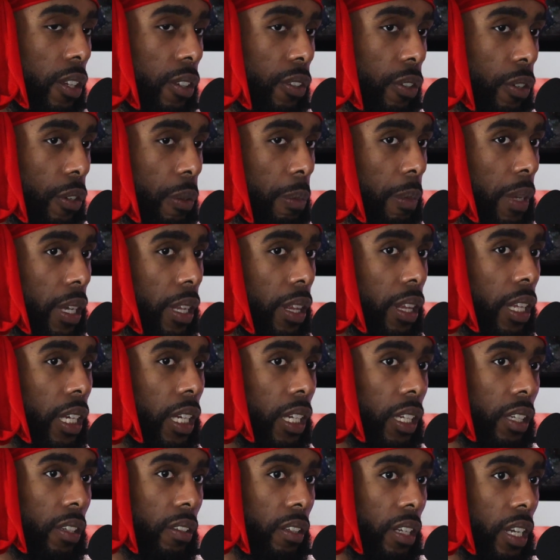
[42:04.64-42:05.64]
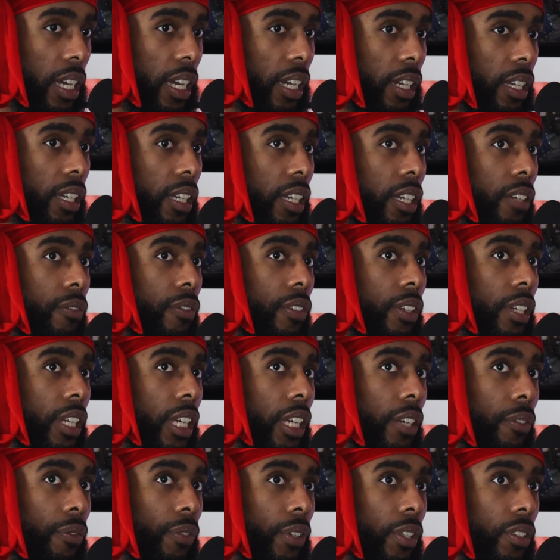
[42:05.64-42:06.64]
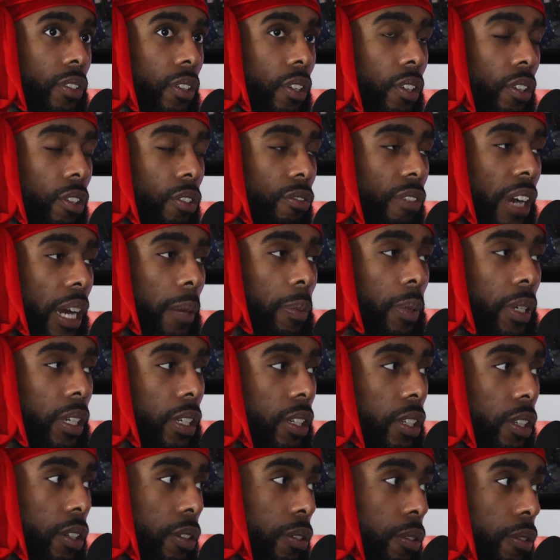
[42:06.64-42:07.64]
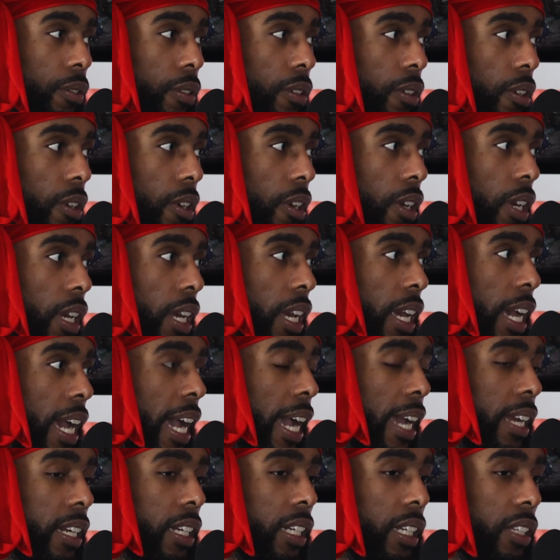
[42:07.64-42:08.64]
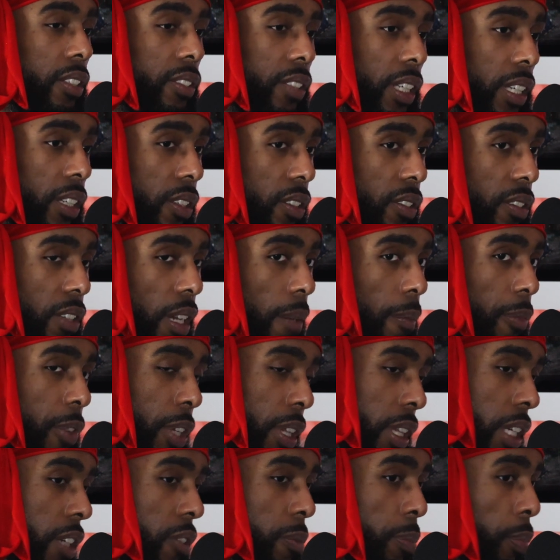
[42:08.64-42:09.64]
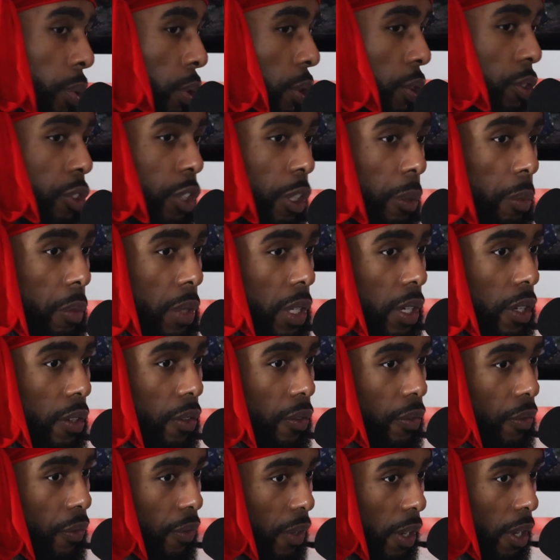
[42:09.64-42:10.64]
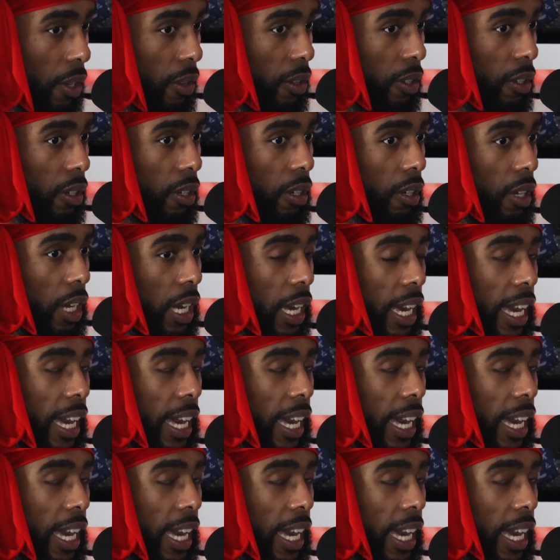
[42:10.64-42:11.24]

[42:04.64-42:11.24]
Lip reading: So my thing is, like, even if it's a crappy deal, at least it's something that's pushing me further.